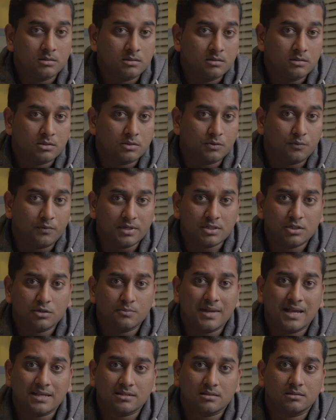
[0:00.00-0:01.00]
So once you
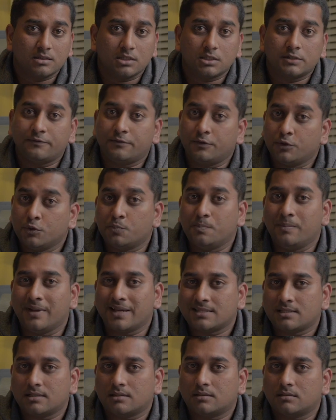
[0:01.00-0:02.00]
master these few
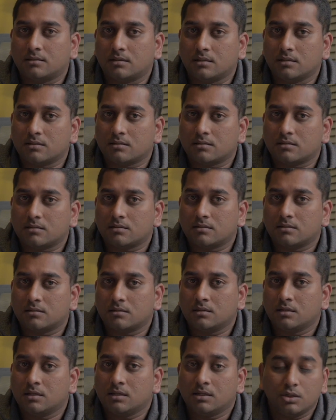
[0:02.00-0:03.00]
basic things,
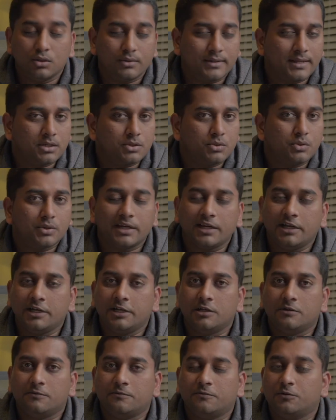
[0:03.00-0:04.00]
you can cook
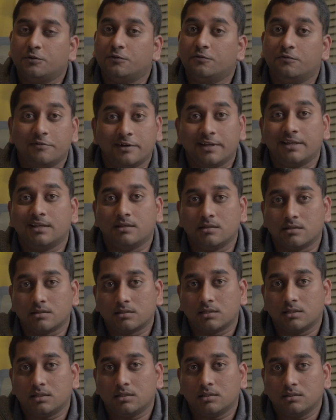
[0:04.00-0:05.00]
Indian food very
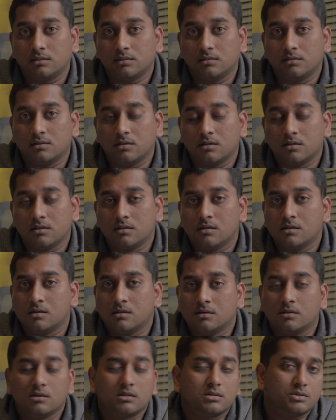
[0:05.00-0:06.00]
easily.
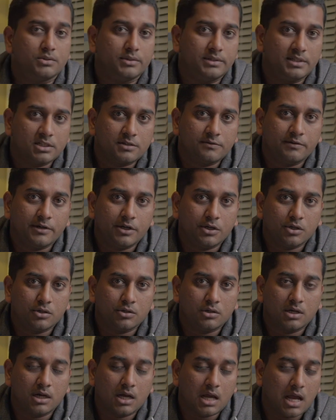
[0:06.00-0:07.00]
So in this
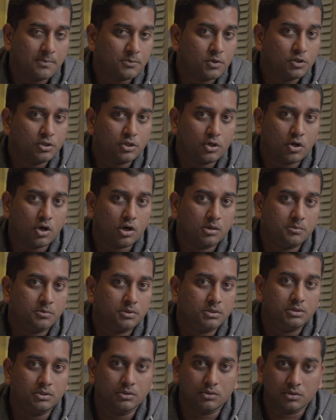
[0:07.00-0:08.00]
video, I'm going to talk
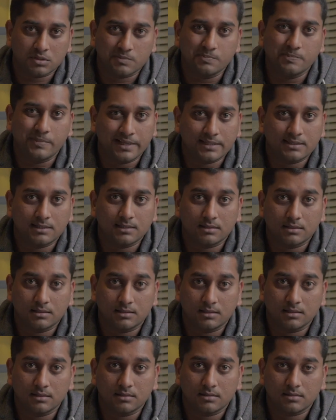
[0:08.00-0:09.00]
about those basic
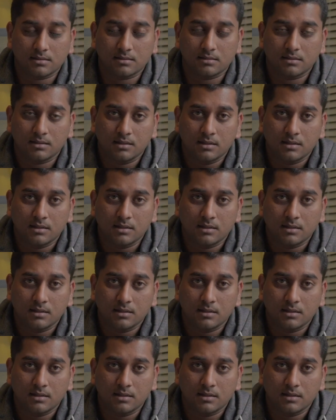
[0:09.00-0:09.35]
things,